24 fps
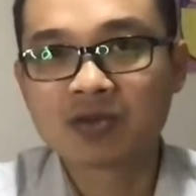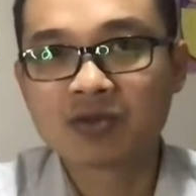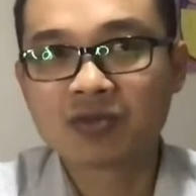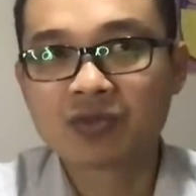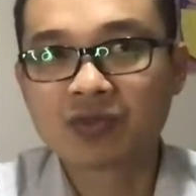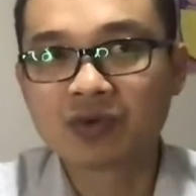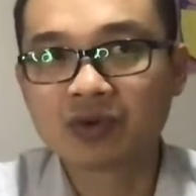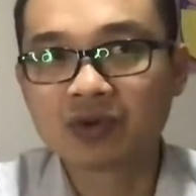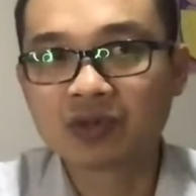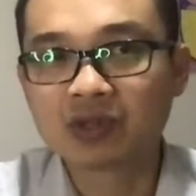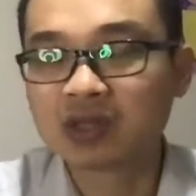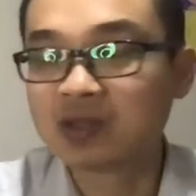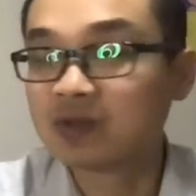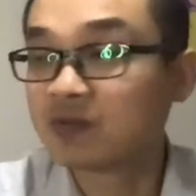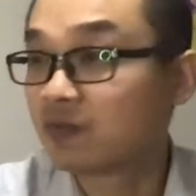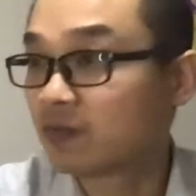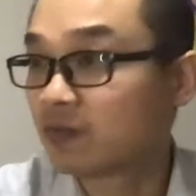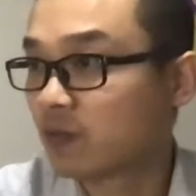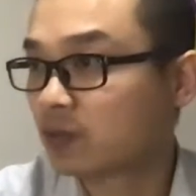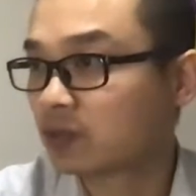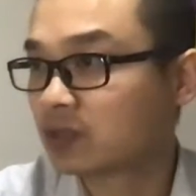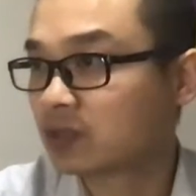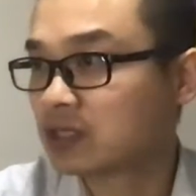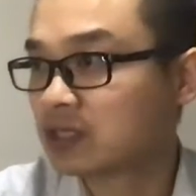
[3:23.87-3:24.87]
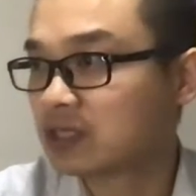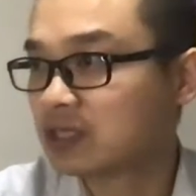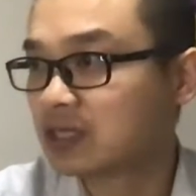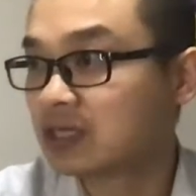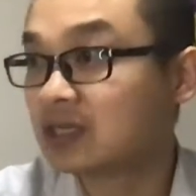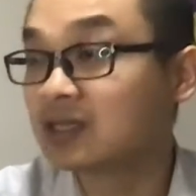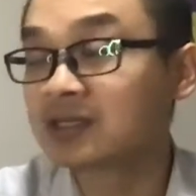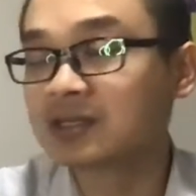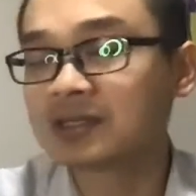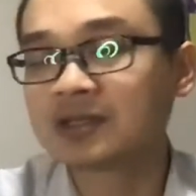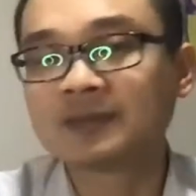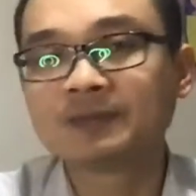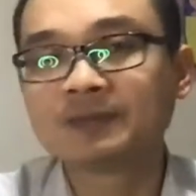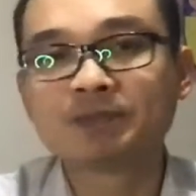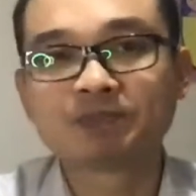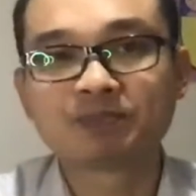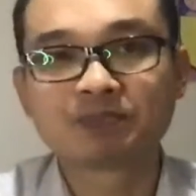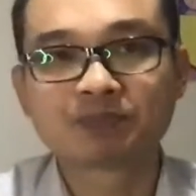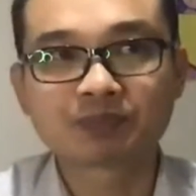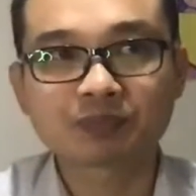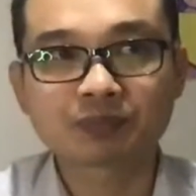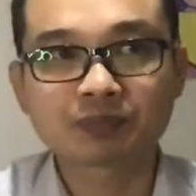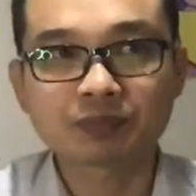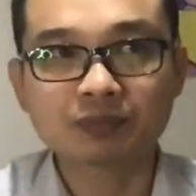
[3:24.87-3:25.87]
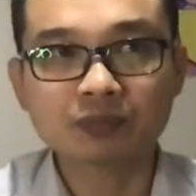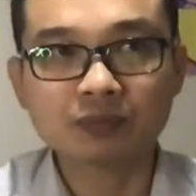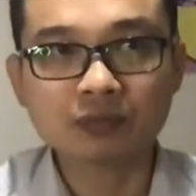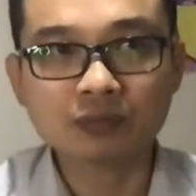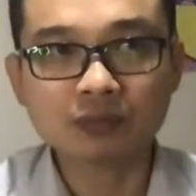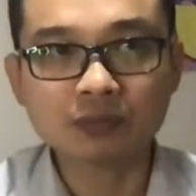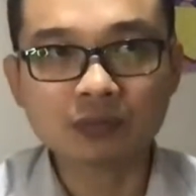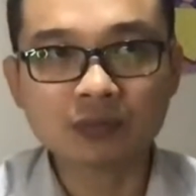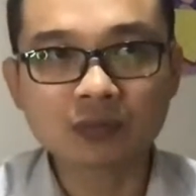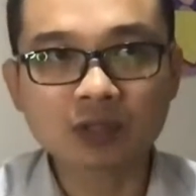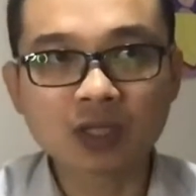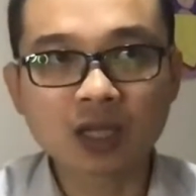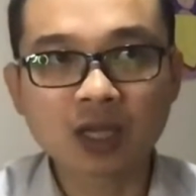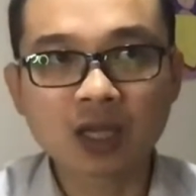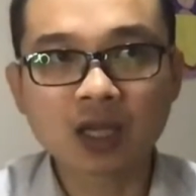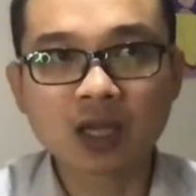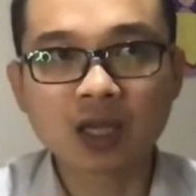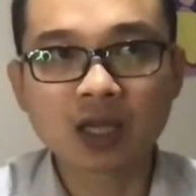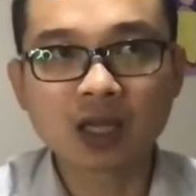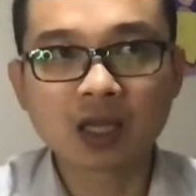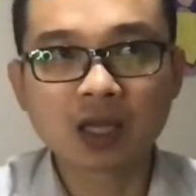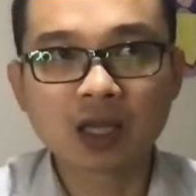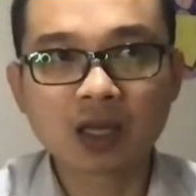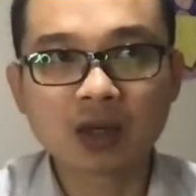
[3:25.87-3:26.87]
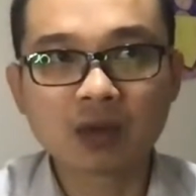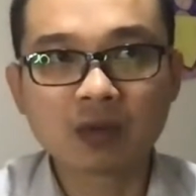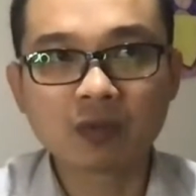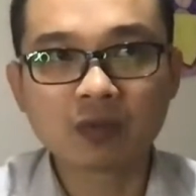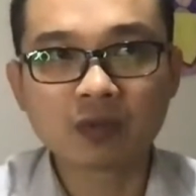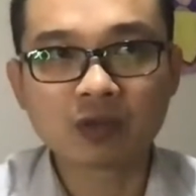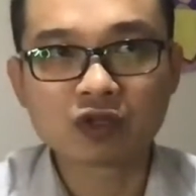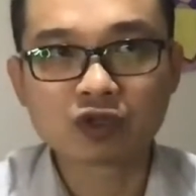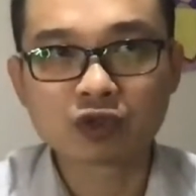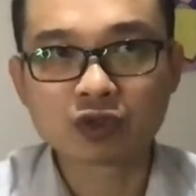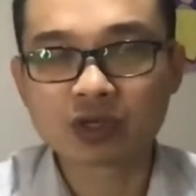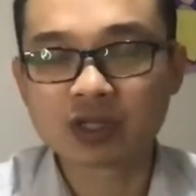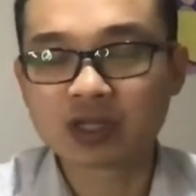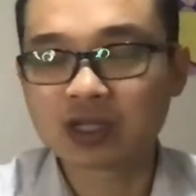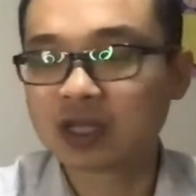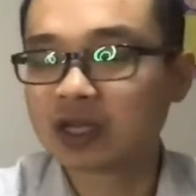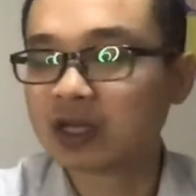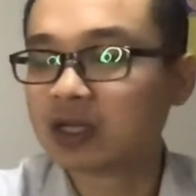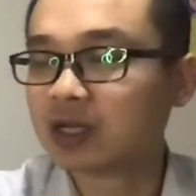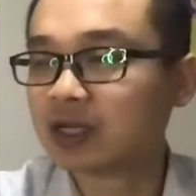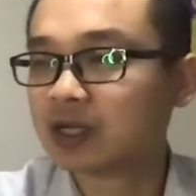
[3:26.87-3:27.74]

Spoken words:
13-14 years, and we treat